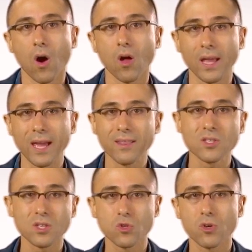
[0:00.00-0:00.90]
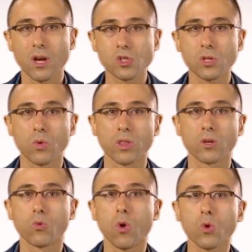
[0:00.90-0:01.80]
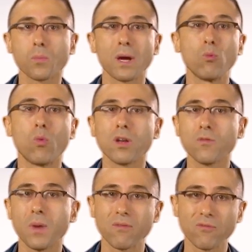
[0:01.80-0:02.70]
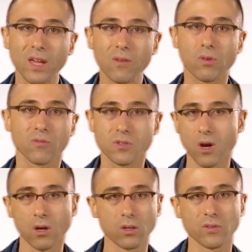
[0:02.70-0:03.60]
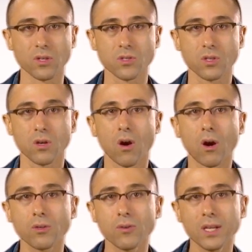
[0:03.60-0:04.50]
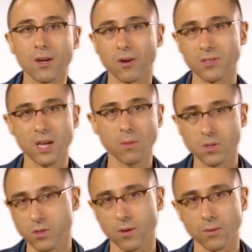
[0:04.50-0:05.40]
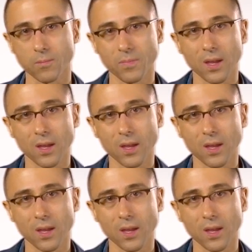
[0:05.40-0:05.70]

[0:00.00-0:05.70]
I'll end this introduction with a quote by one of my favorite photographers, Henri Cartier-Bresson.